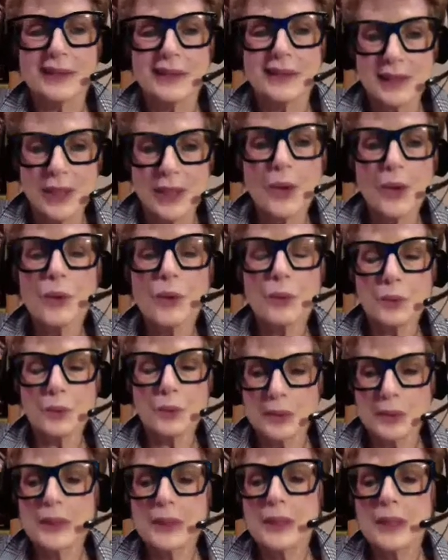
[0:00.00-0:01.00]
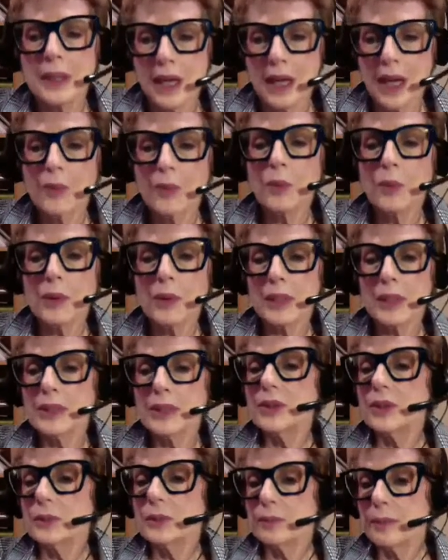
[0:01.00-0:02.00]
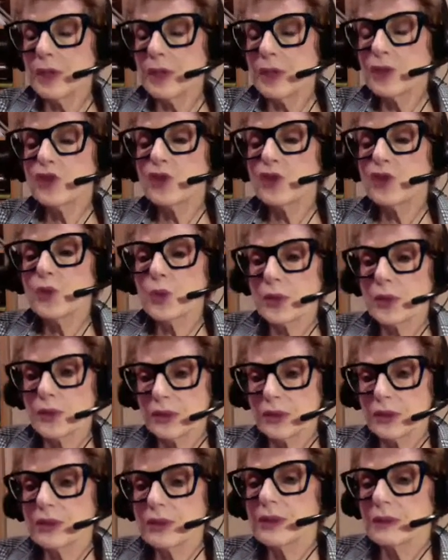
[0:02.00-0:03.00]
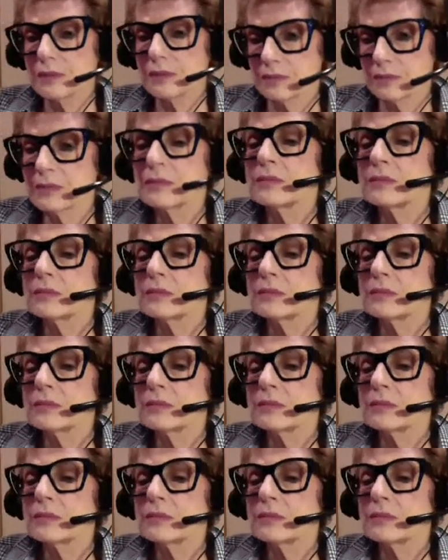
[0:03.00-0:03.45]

So yeah, I wanted that, to remember sure that big that void.